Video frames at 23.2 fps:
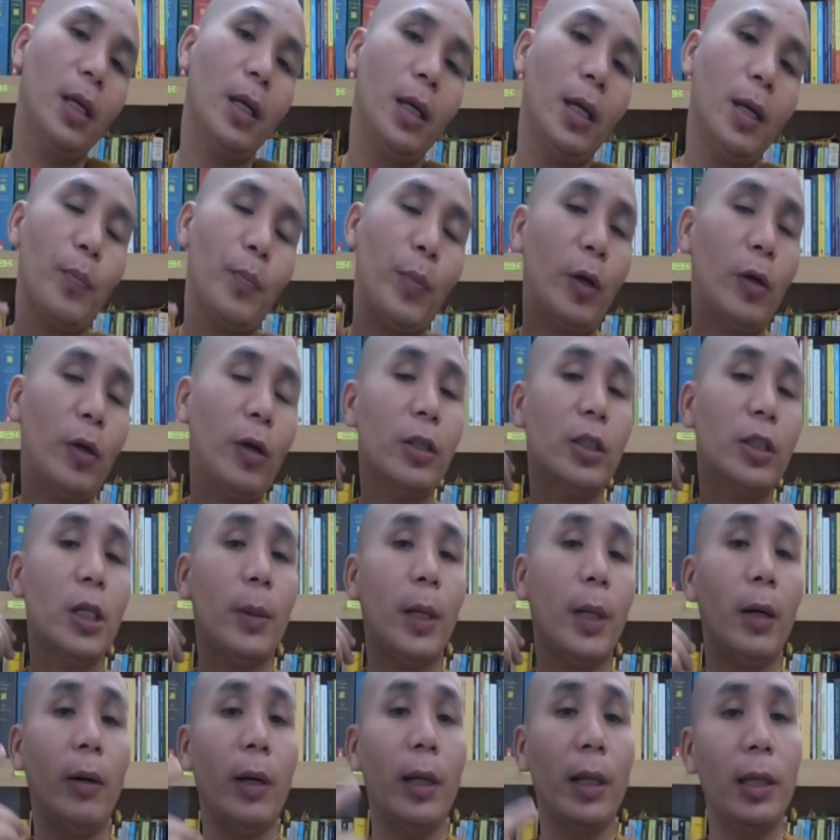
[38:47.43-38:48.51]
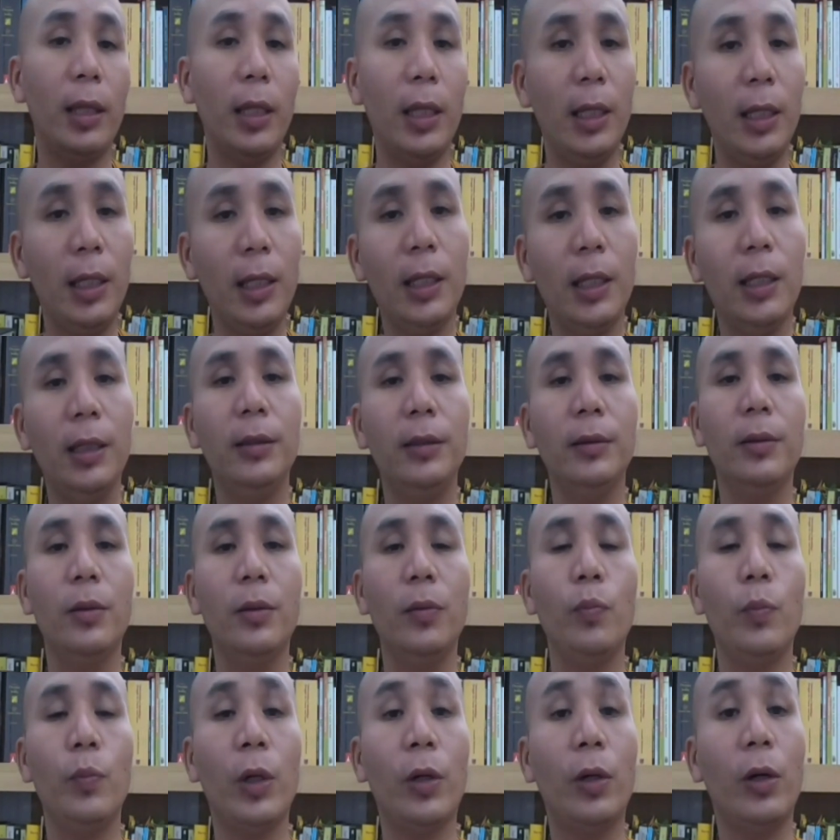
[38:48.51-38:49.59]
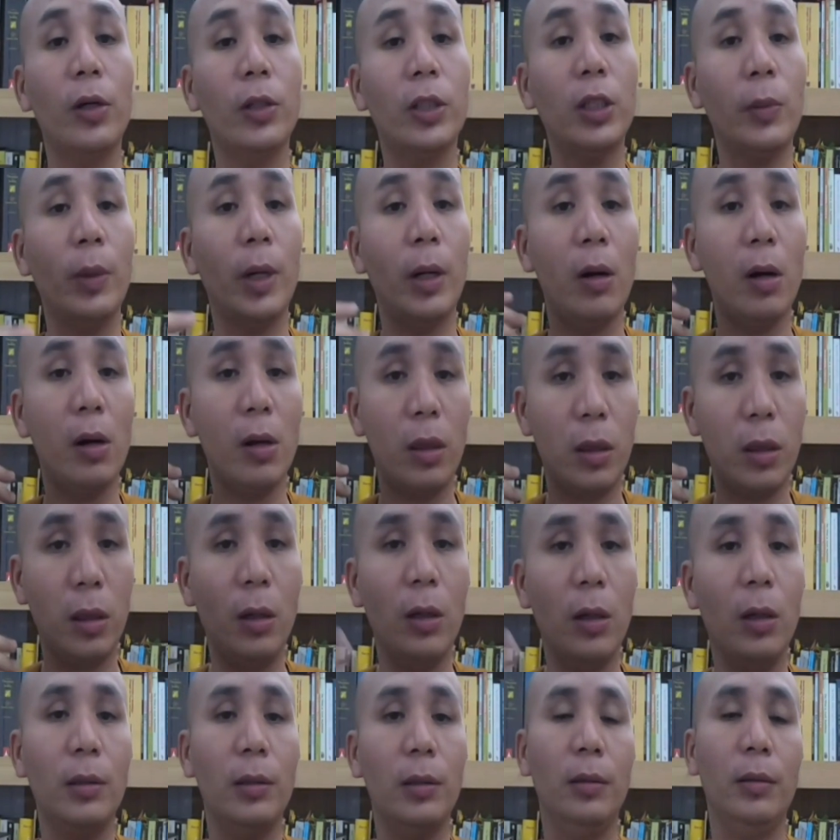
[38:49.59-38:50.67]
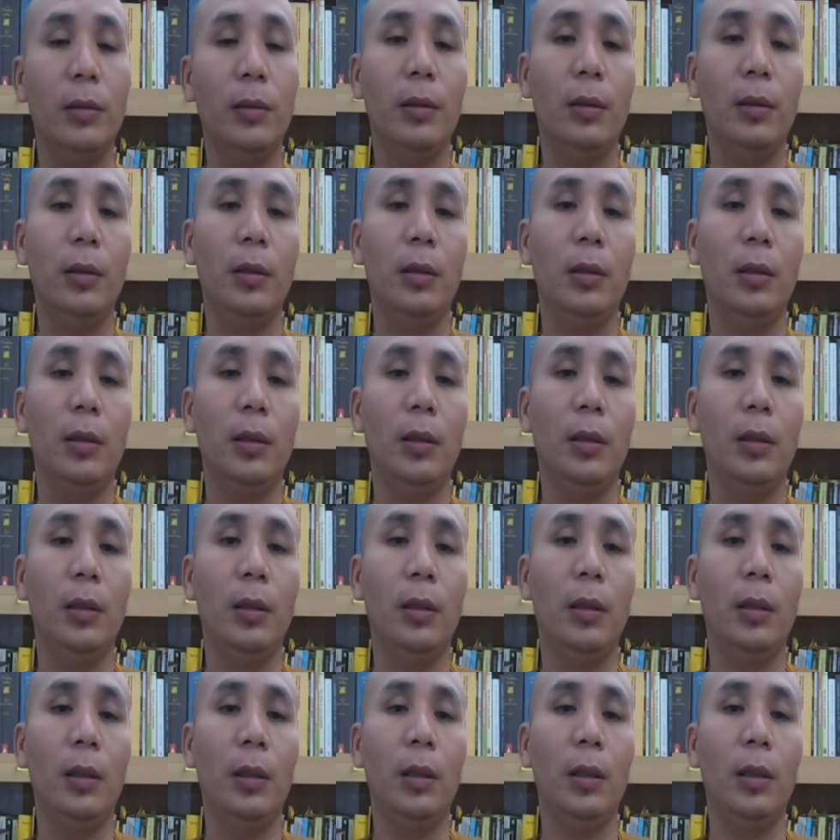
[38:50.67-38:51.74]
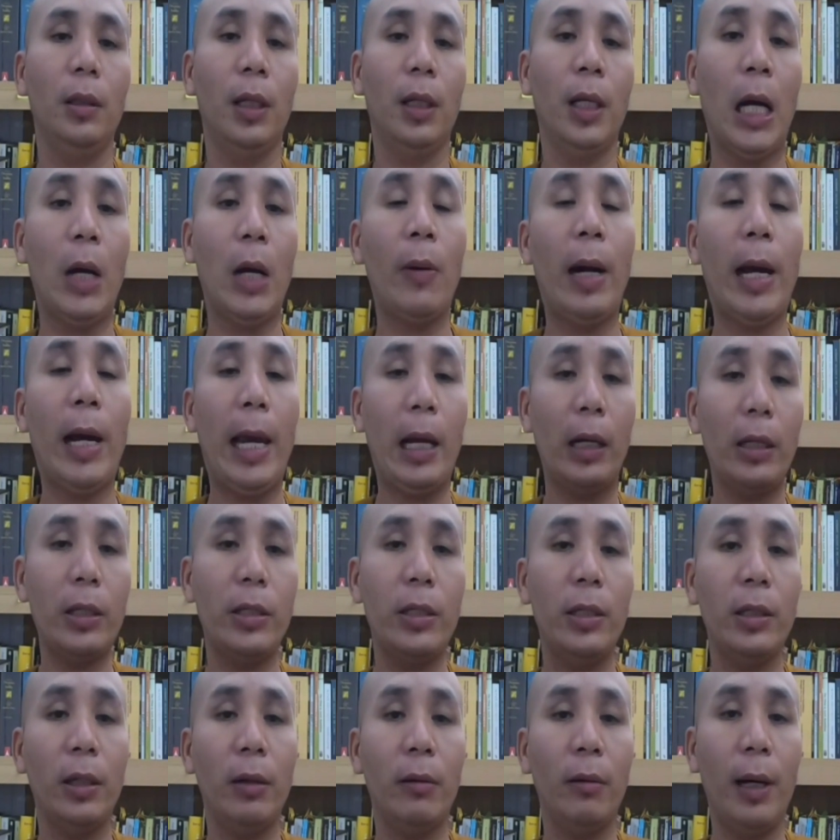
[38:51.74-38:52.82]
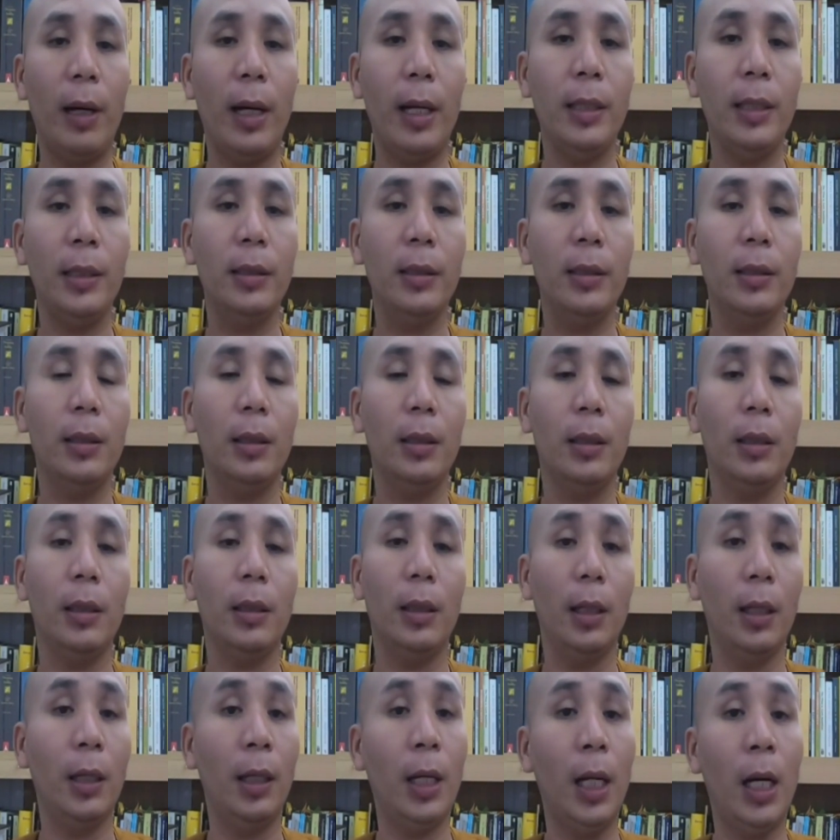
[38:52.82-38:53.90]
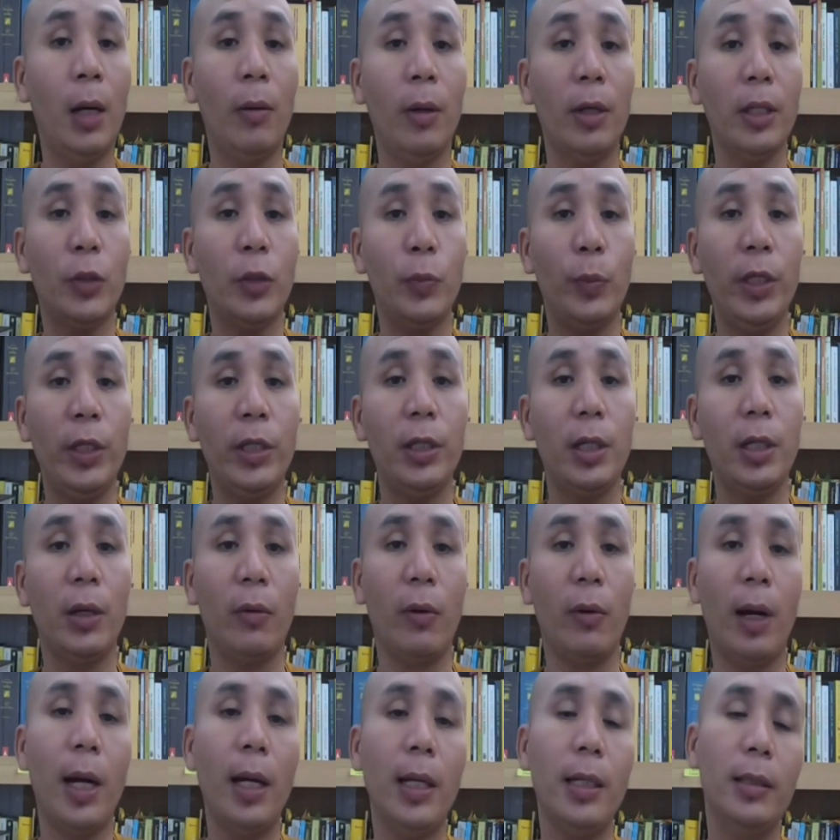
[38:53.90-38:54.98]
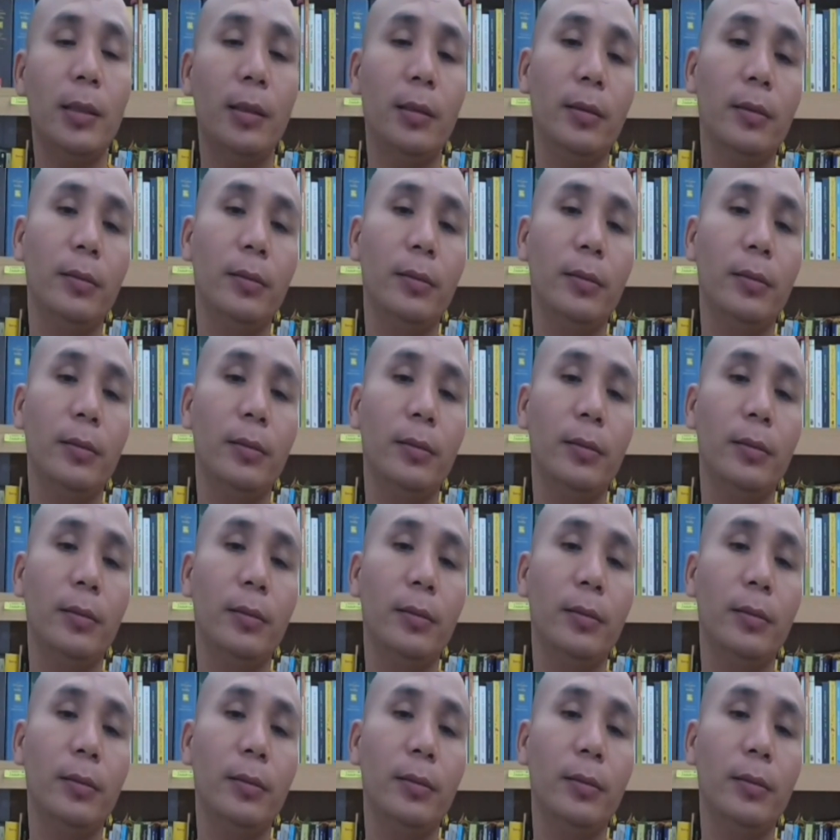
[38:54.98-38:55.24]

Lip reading: Because of our thinking, because of our thought, then our action arise and our speech arise.